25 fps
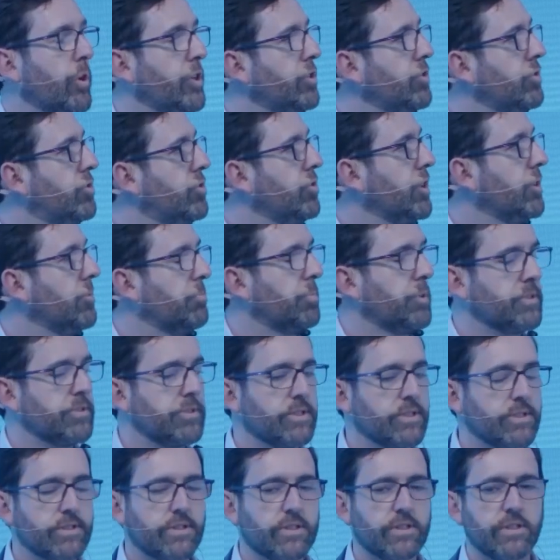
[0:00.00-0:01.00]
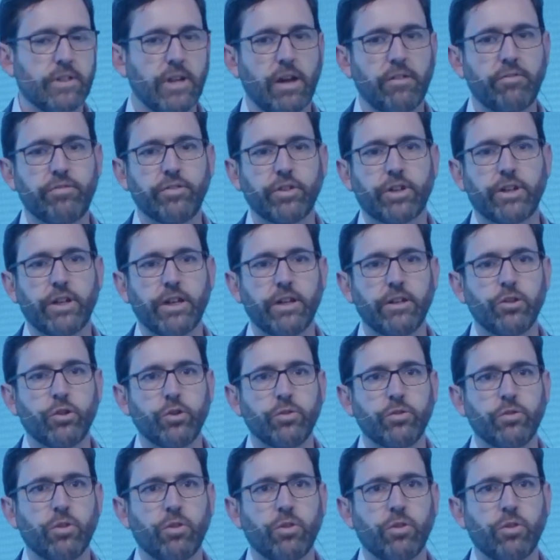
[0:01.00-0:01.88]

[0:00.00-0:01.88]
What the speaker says: you're doing business in Africa,